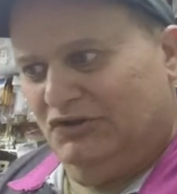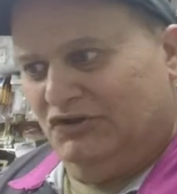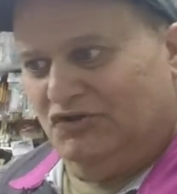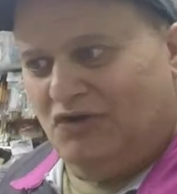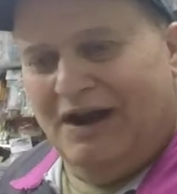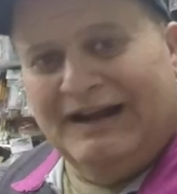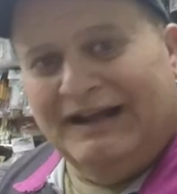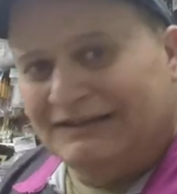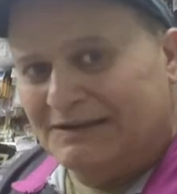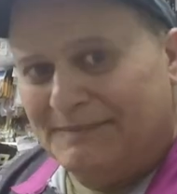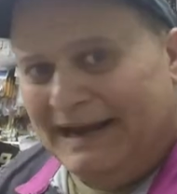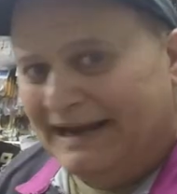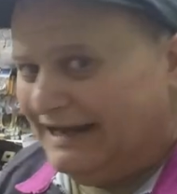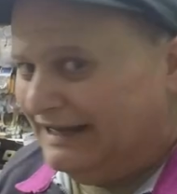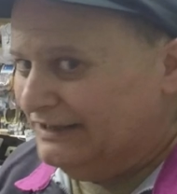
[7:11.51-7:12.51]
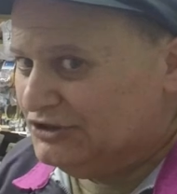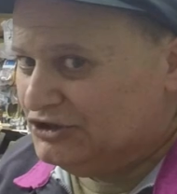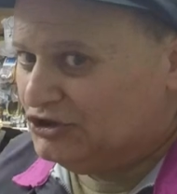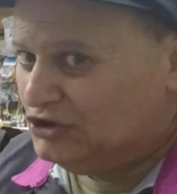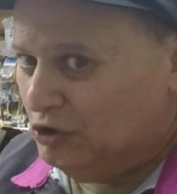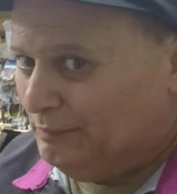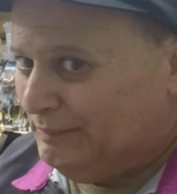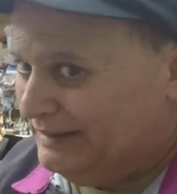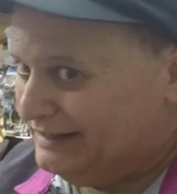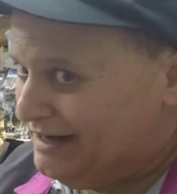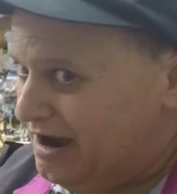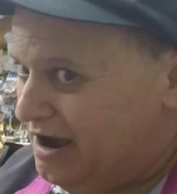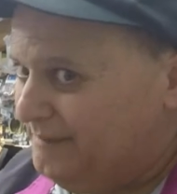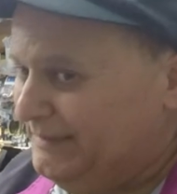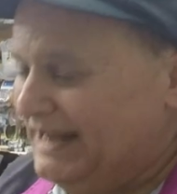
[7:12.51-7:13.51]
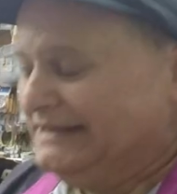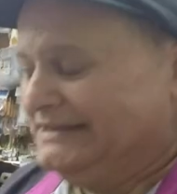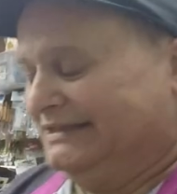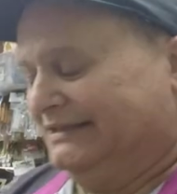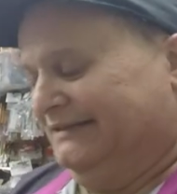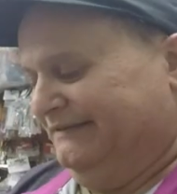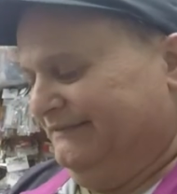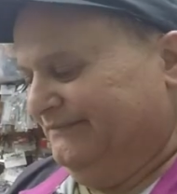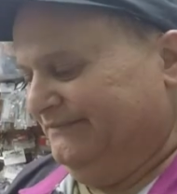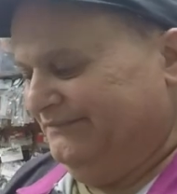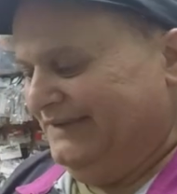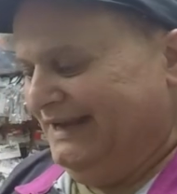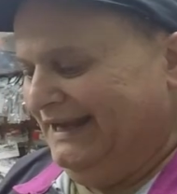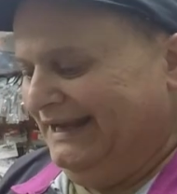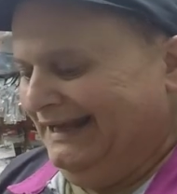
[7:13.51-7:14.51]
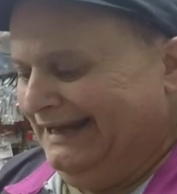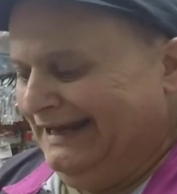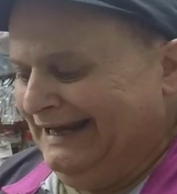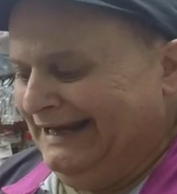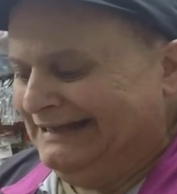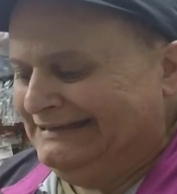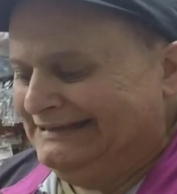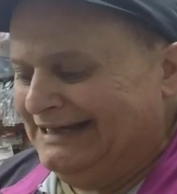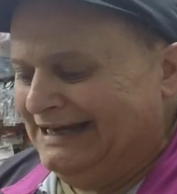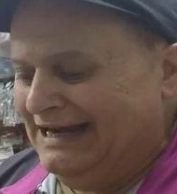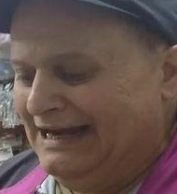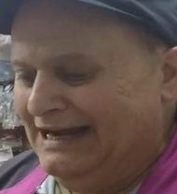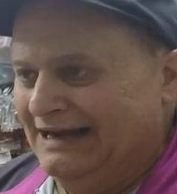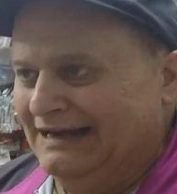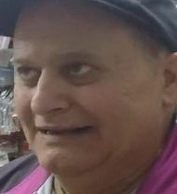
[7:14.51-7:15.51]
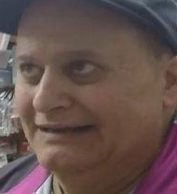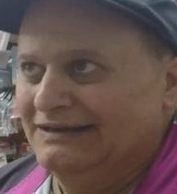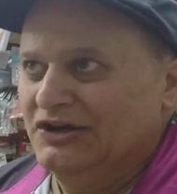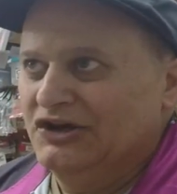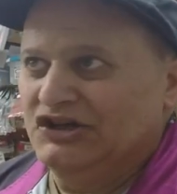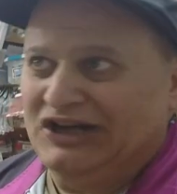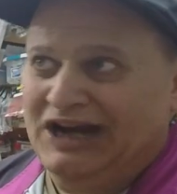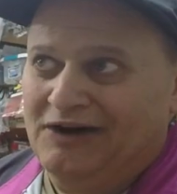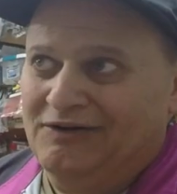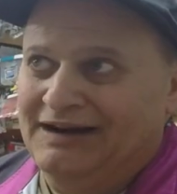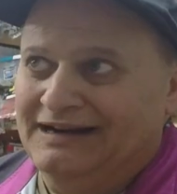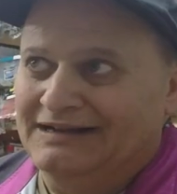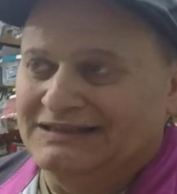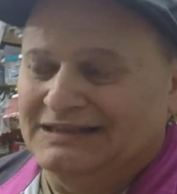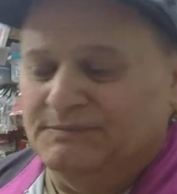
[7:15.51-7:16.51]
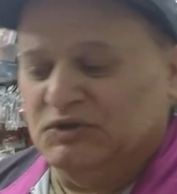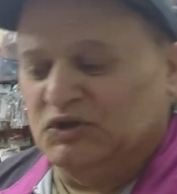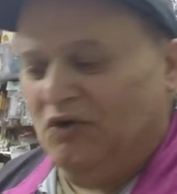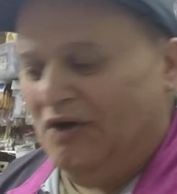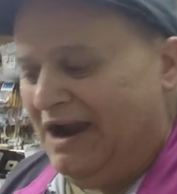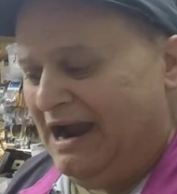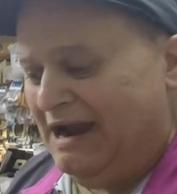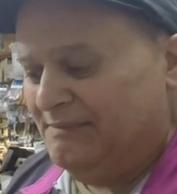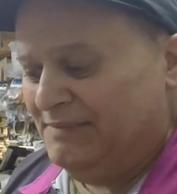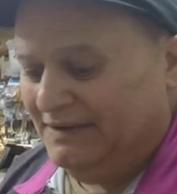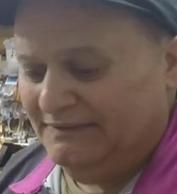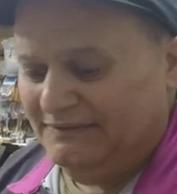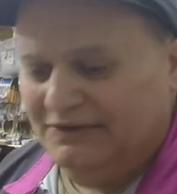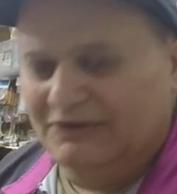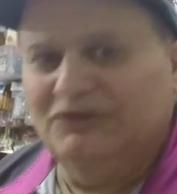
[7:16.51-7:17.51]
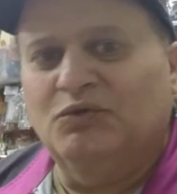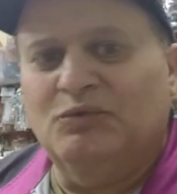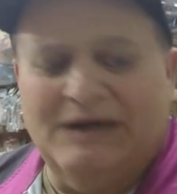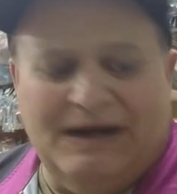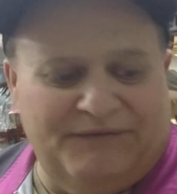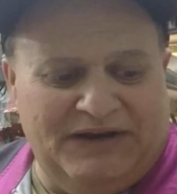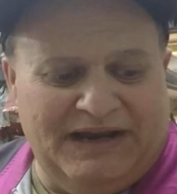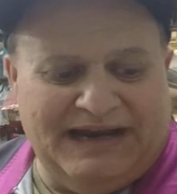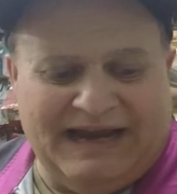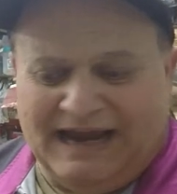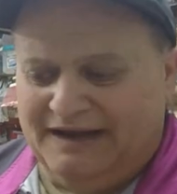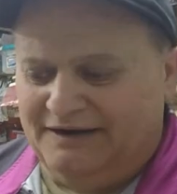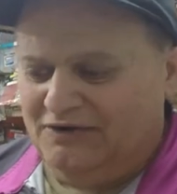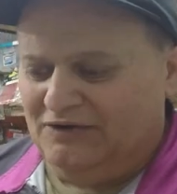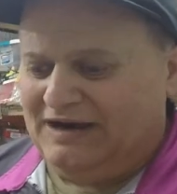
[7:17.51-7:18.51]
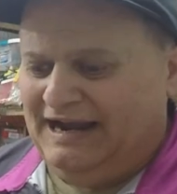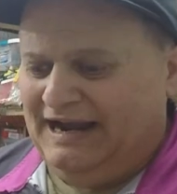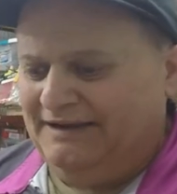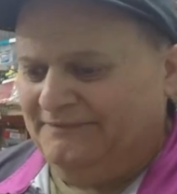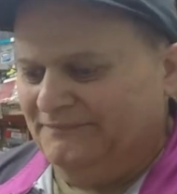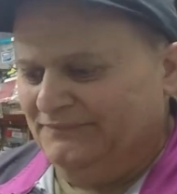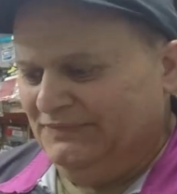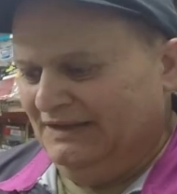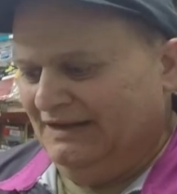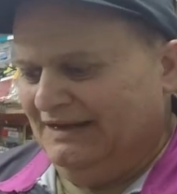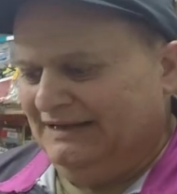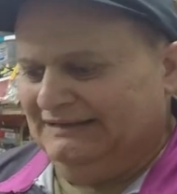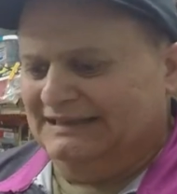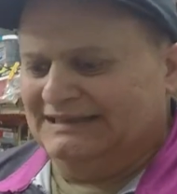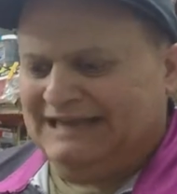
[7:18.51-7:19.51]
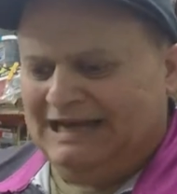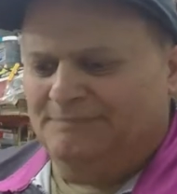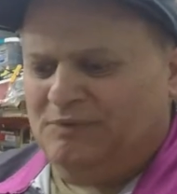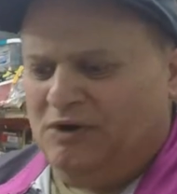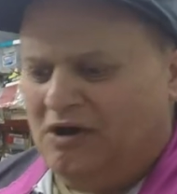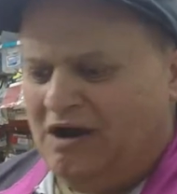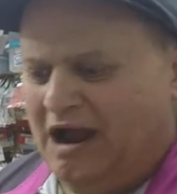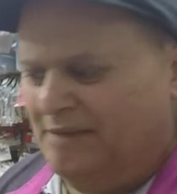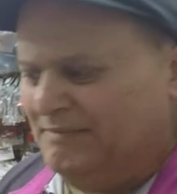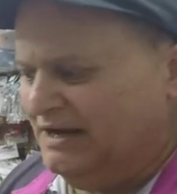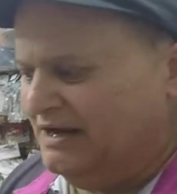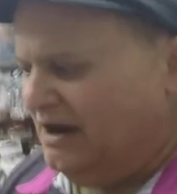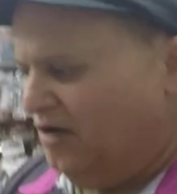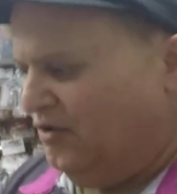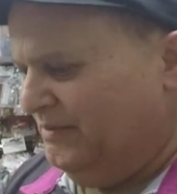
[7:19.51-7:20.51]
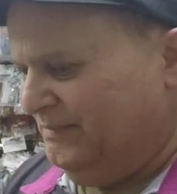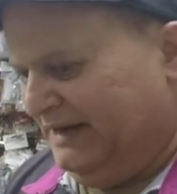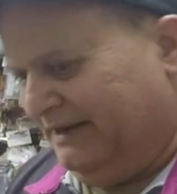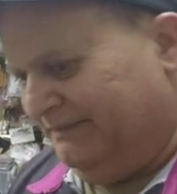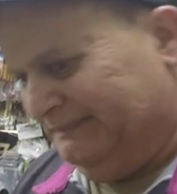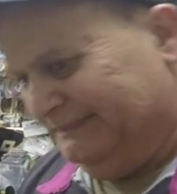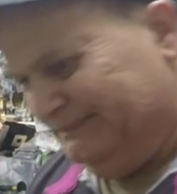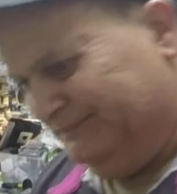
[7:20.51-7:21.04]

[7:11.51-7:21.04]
Try not to make any stupid comments. And share it, subscribe, do whatever you can, okay? And let's keep our hobby going, man.